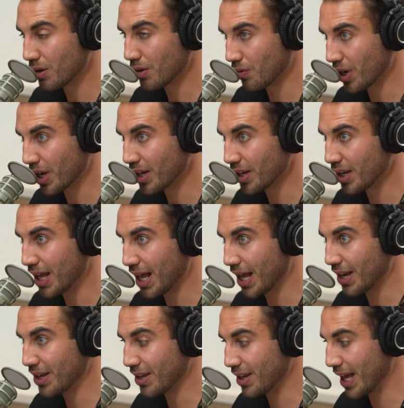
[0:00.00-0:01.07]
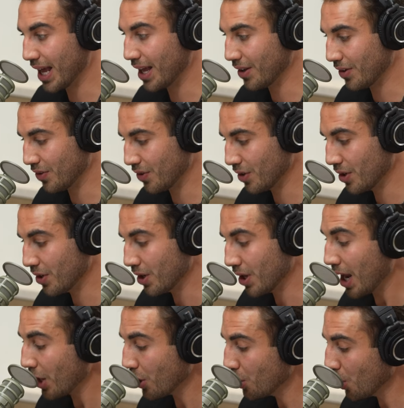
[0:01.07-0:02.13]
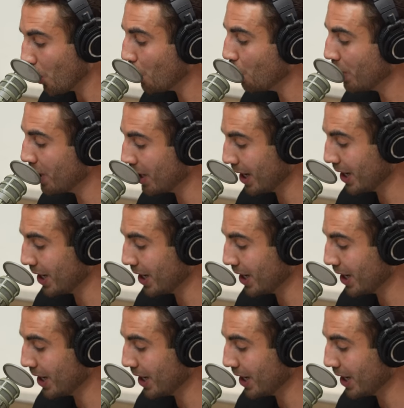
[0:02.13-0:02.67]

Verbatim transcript: Right? And and go